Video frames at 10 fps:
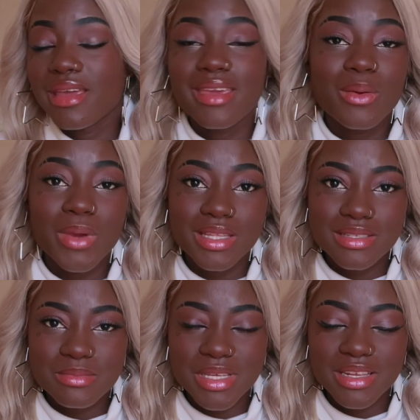I can't wait
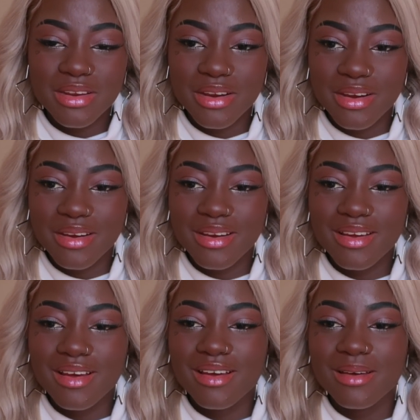to meet
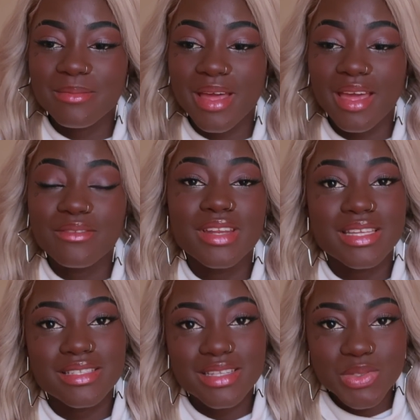her. Um, I have
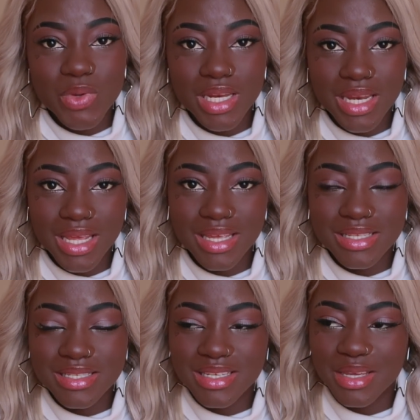less than 20
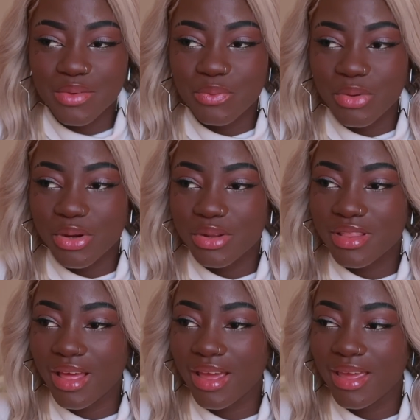days to give birth.
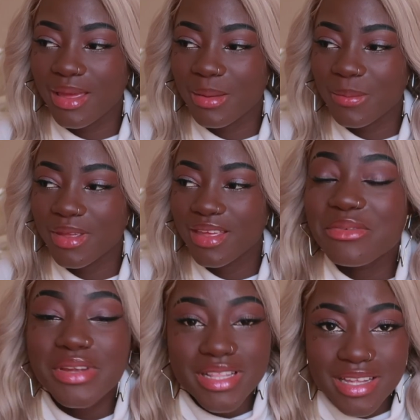I am
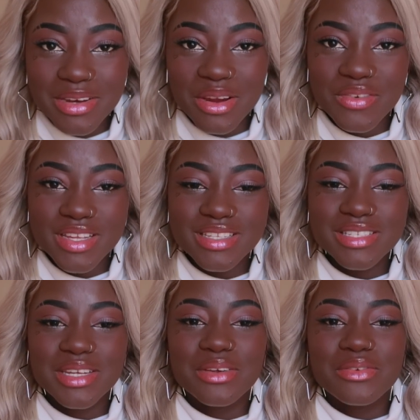really
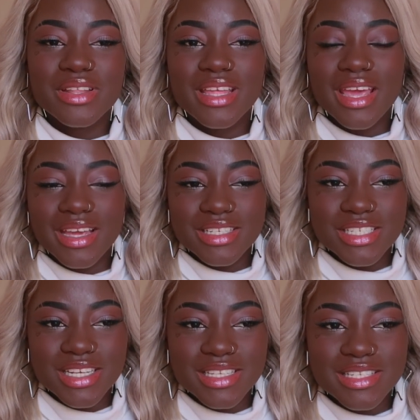nervous, really
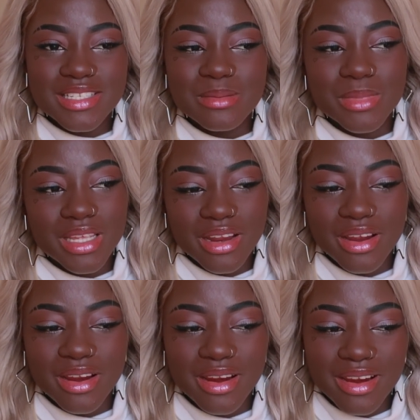anxious to meet
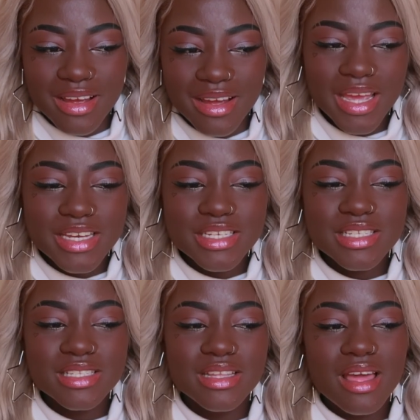her. I
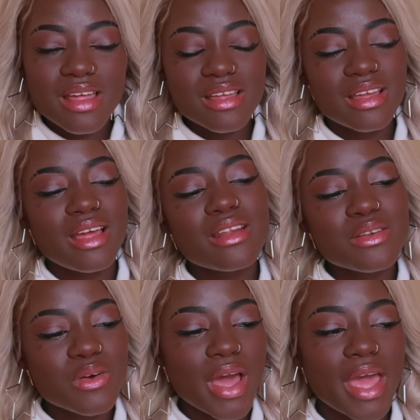just, uh, I don't know.